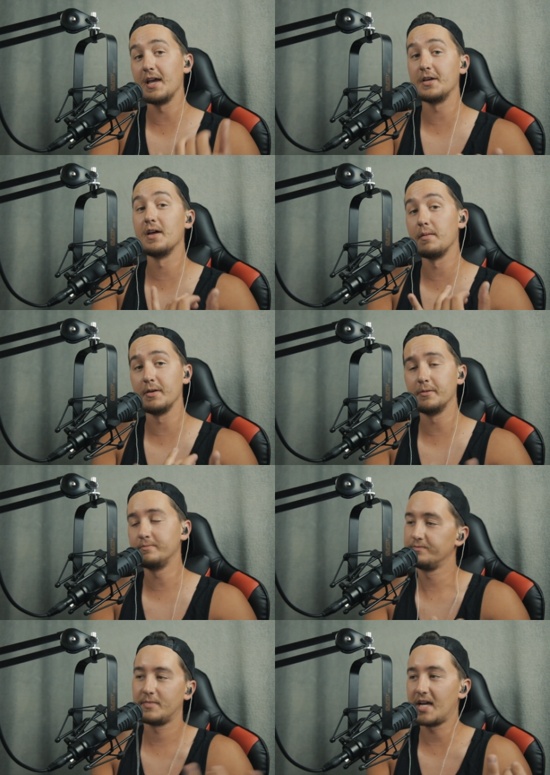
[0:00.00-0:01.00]
AQW.
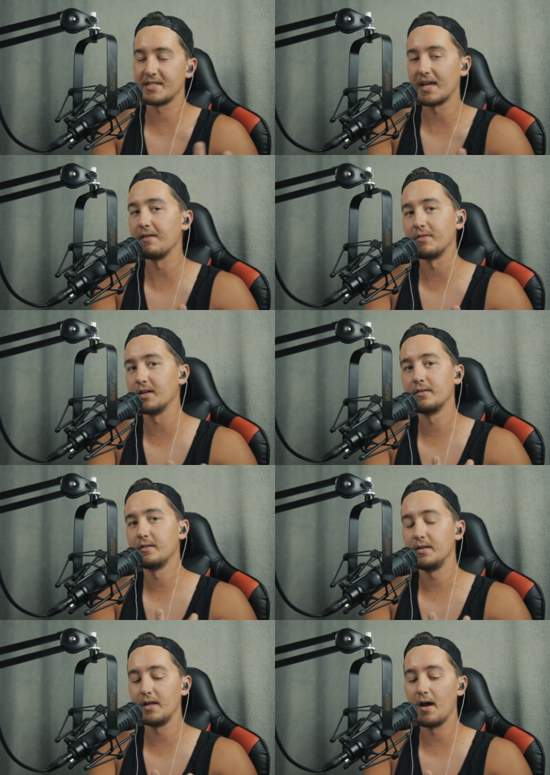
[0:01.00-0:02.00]
That's a given,
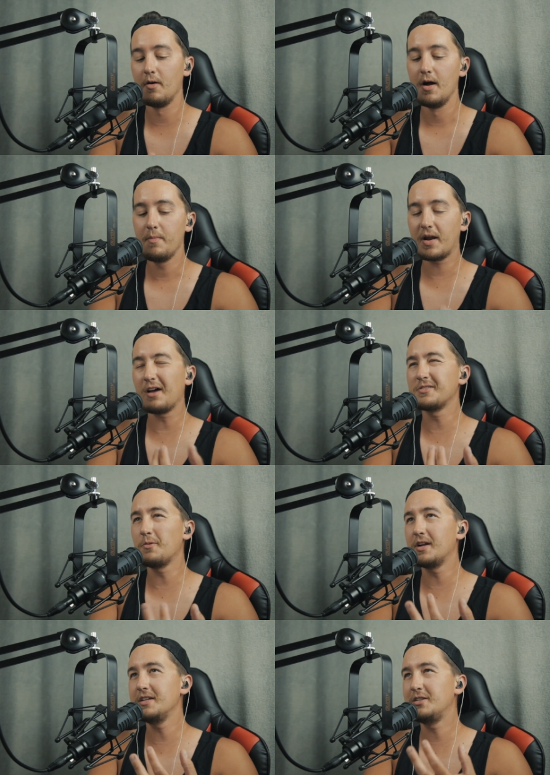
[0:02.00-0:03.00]
you know. But I also
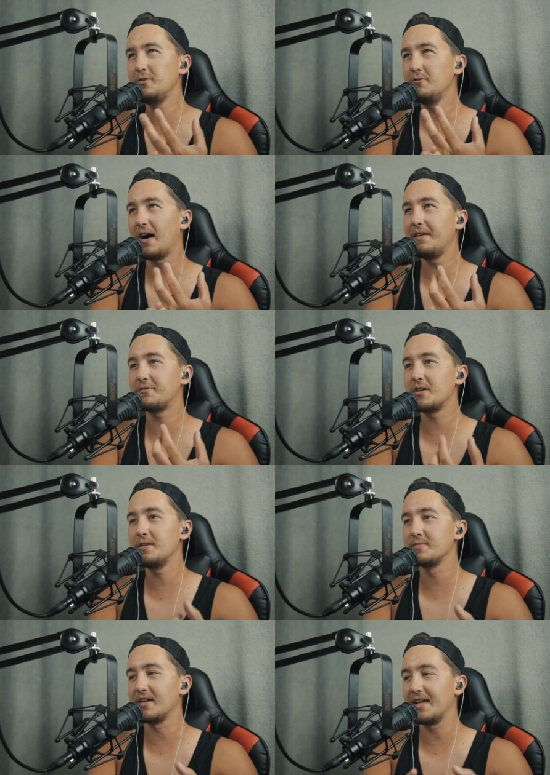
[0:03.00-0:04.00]
want to do live
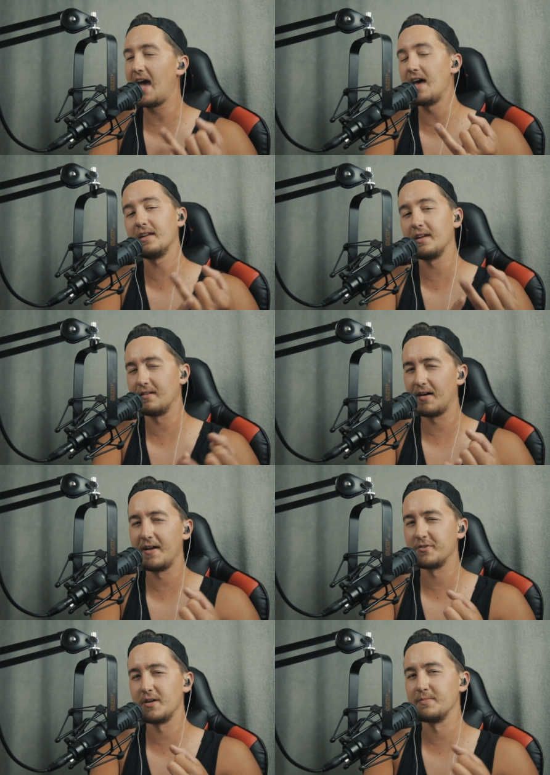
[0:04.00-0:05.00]
streams like editing
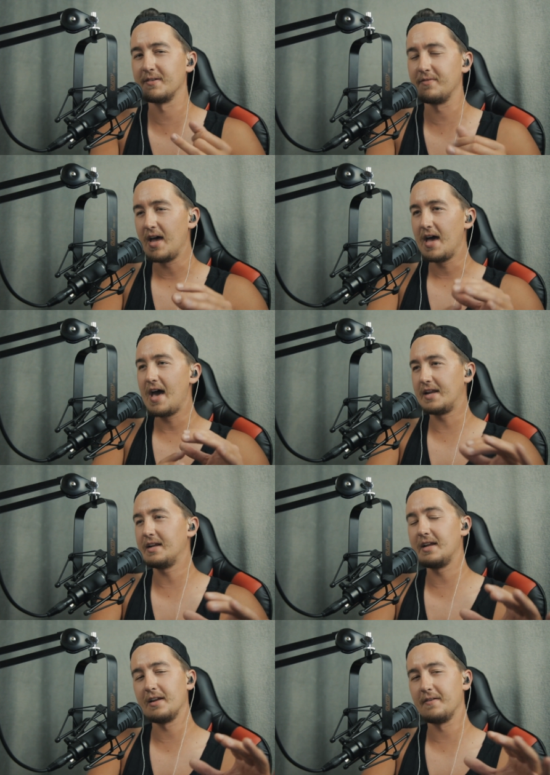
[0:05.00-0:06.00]
live streams of
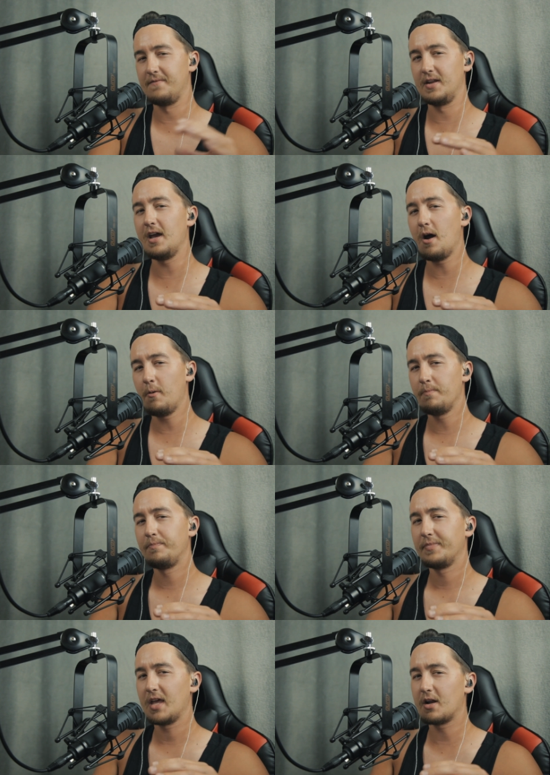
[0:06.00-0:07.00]
editing a video
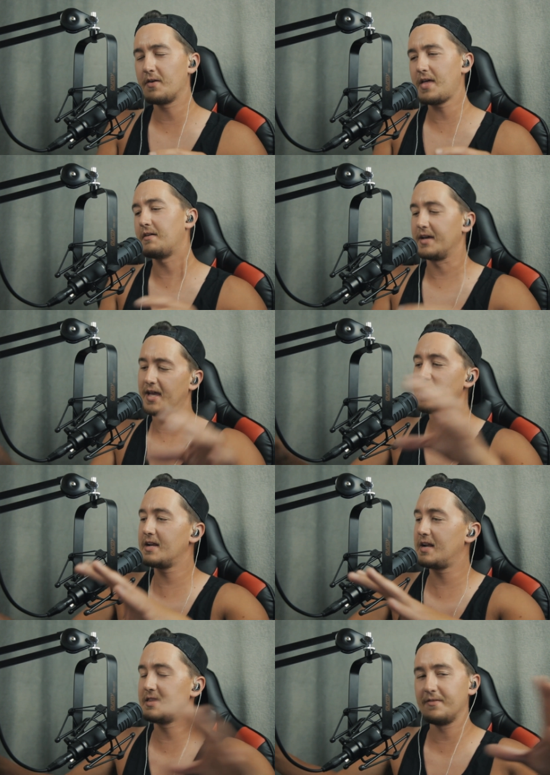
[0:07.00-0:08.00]
and all that, like
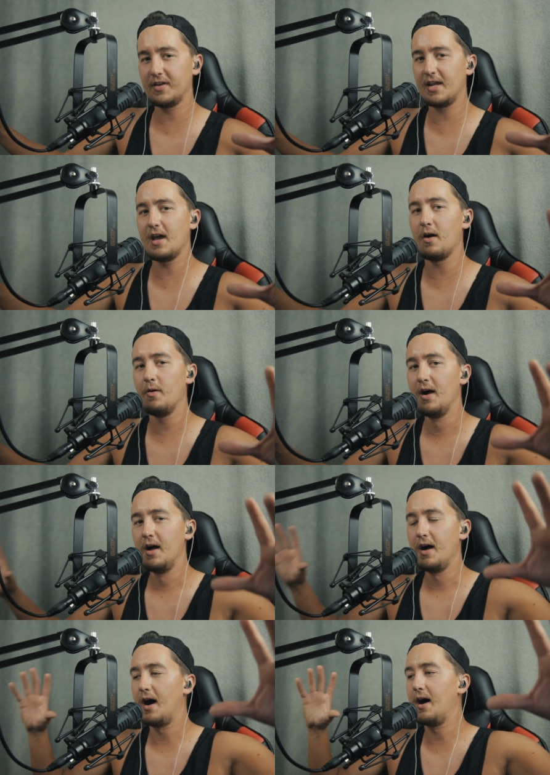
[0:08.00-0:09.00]
editing the video,
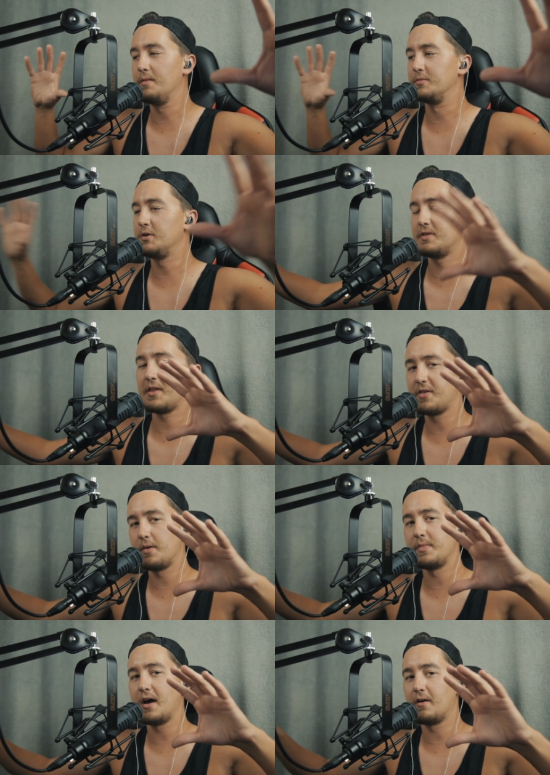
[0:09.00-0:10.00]
um, doing the
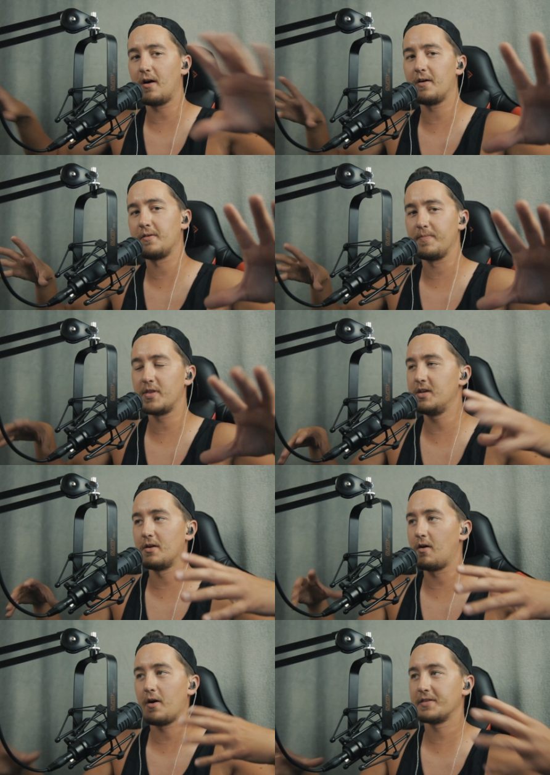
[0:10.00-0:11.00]
thumbnail, all, you
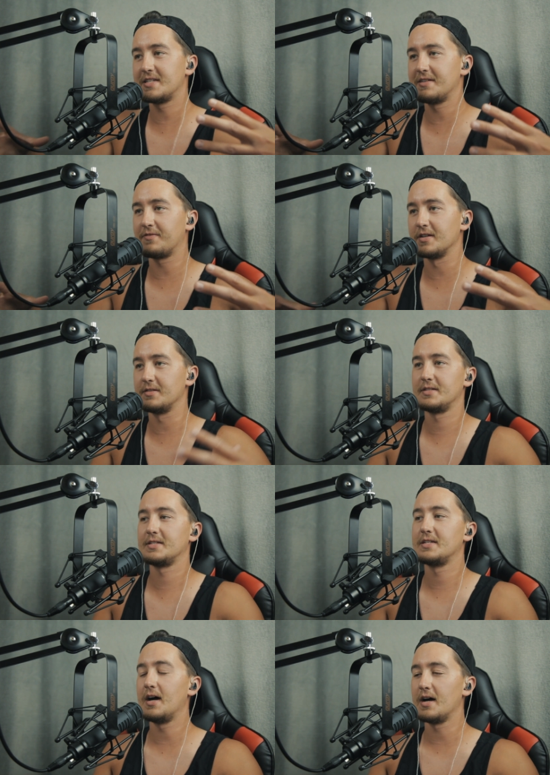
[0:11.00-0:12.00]
know, all this different
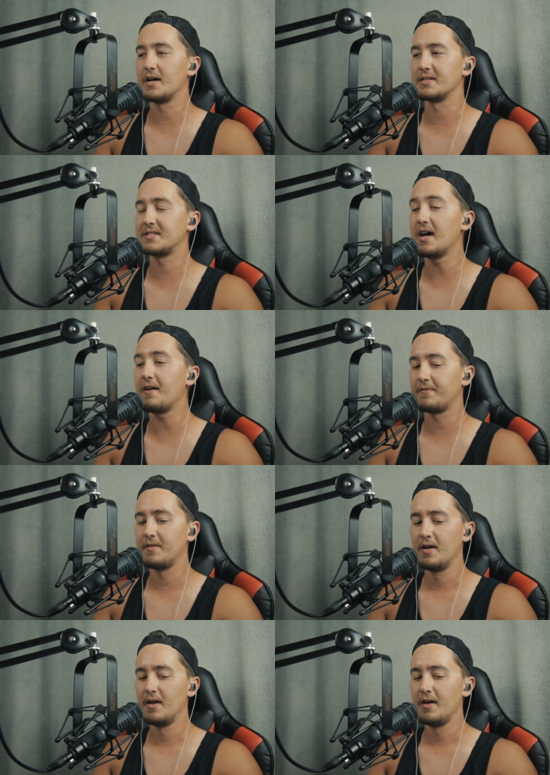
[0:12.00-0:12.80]
uh, stuff.